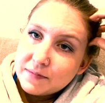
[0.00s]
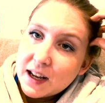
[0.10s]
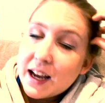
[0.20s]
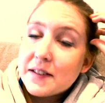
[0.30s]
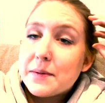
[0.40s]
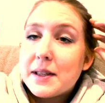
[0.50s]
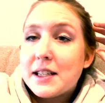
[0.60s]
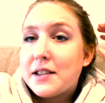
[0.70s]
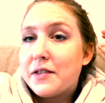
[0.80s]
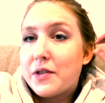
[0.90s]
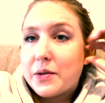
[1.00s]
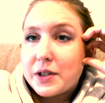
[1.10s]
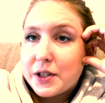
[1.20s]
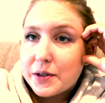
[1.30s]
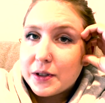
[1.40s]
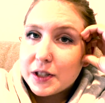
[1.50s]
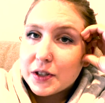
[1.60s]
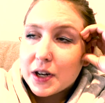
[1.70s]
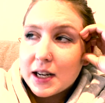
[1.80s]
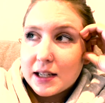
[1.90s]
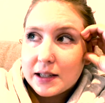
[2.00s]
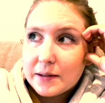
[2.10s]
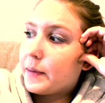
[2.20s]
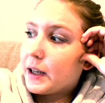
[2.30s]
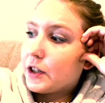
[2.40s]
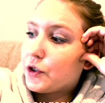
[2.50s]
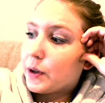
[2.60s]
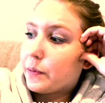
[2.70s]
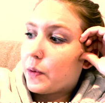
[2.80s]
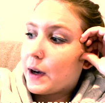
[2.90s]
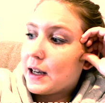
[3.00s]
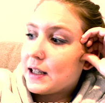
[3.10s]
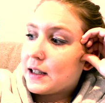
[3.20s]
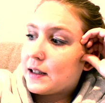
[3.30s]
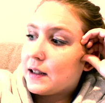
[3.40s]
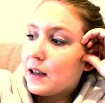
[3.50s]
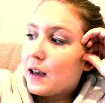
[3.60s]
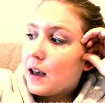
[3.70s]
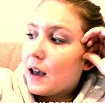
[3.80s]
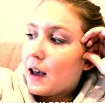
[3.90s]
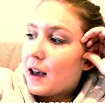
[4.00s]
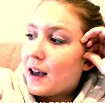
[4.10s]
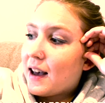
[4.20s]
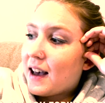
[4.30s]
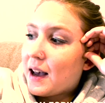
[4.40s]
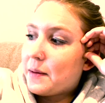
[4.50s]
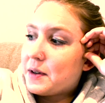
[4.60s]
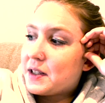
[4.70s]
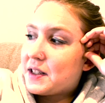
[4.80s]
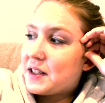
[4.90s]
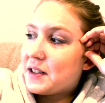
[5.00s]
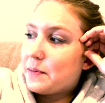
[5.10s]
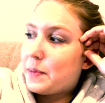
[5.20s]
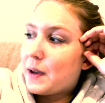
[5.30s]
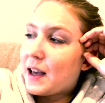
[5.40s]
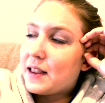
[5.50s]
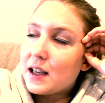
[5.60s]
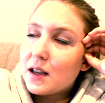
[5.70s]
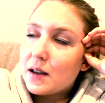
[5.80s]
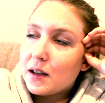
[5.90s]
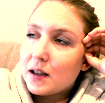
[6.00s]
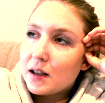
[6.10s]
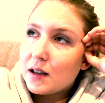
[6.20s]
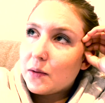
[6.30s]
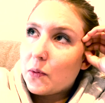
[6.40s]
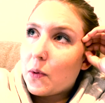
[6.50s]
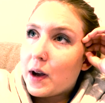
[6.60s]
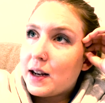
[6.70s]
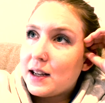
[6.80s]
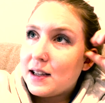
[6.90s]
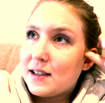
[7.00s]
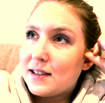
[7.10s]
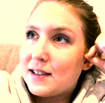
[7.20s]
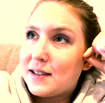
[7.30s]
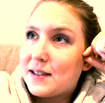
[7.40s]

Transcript: I have some things to look forward to, which is great. Like trip wise, I'm just, I think what is,